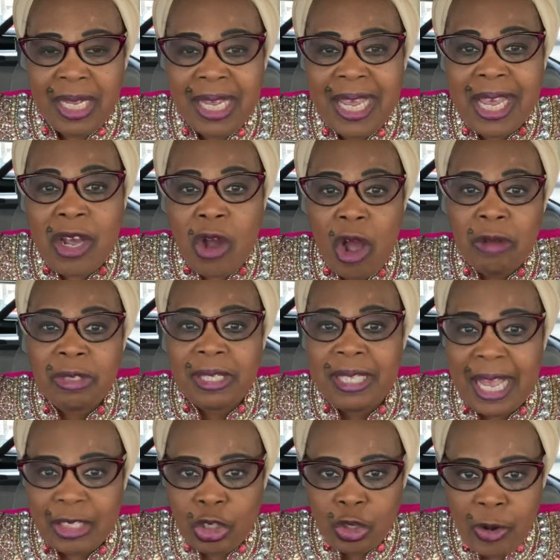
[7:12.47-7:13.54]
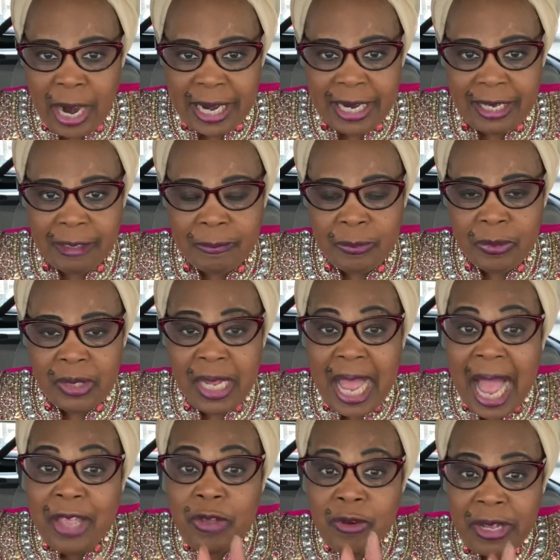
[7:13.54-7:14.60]
It comes naturally.
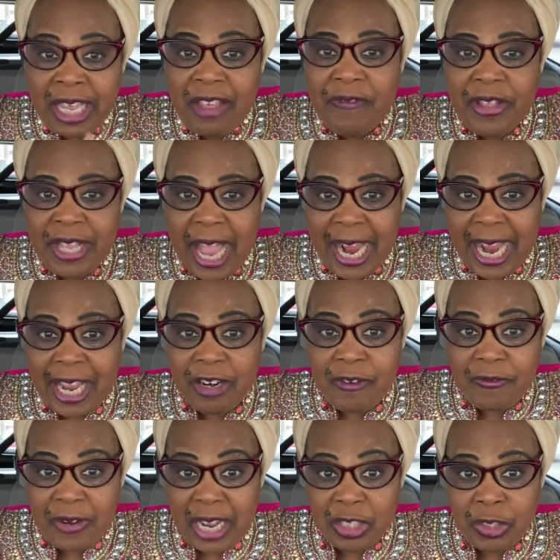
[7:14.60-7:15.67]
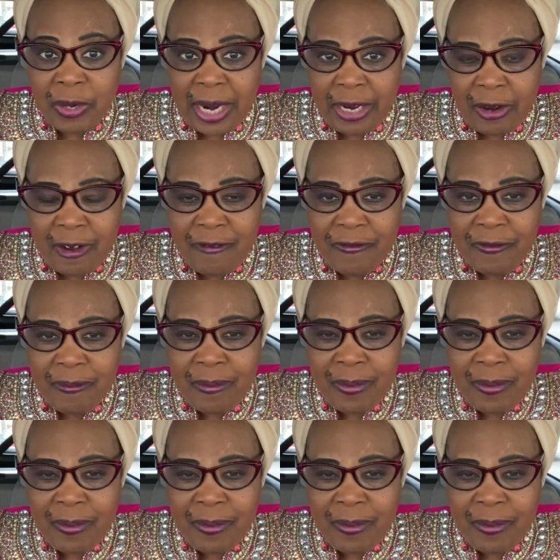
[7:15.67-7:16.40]
Are you giving that kind of natural love?